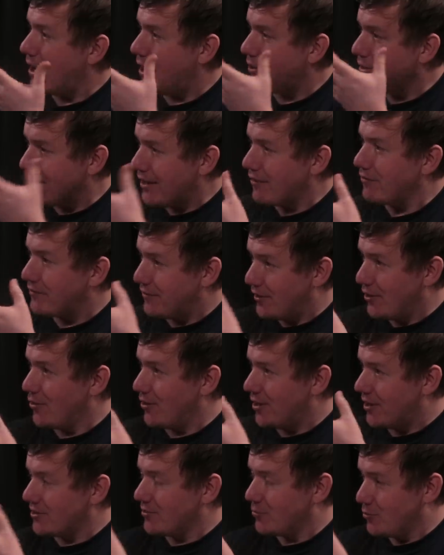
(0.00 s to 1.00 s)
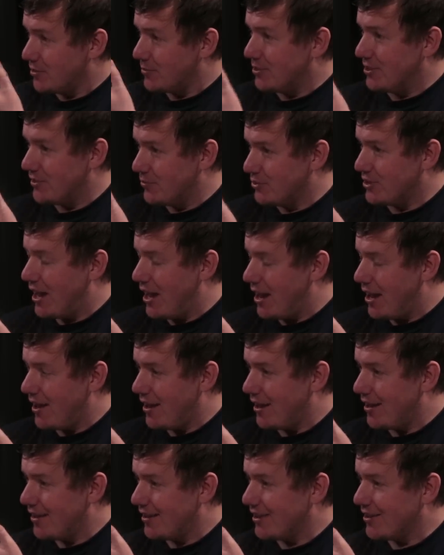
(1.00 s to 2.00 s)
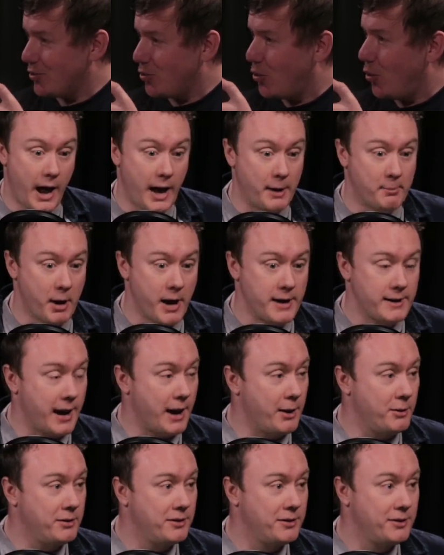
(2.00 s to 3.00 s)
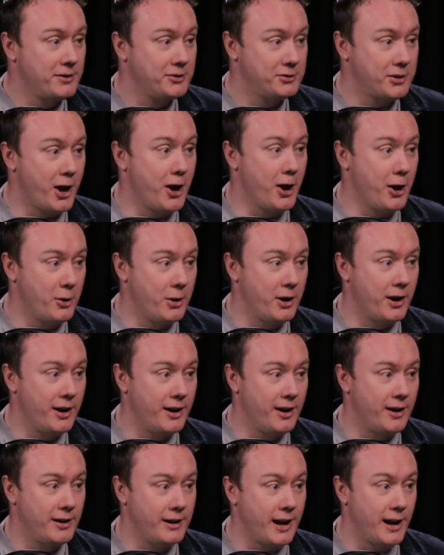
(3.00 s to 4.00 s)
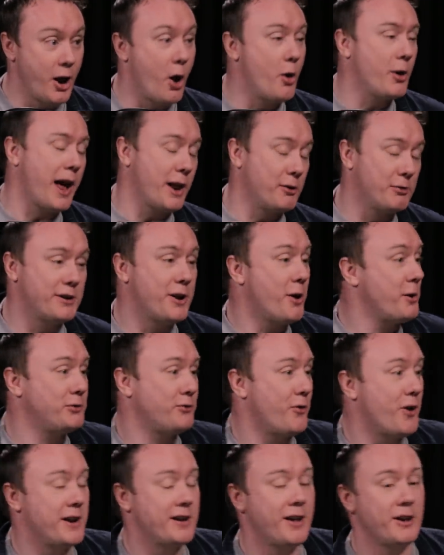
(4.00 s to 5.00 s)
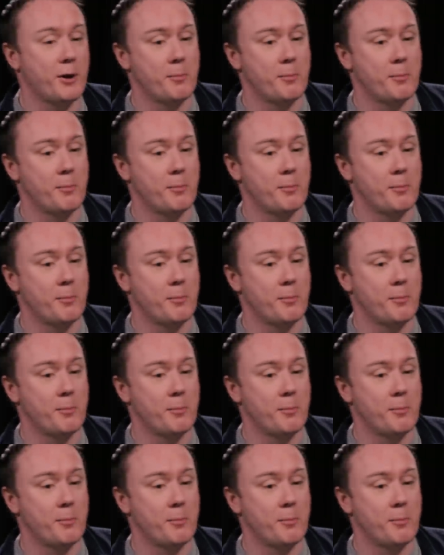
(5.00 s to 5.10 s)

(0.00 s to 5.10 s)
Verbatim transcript: how, did that feel? Was I mean, was that well, a breakdown. so uh, oh, right, yeah, okay. no, I had a no. It's fine. I yeah.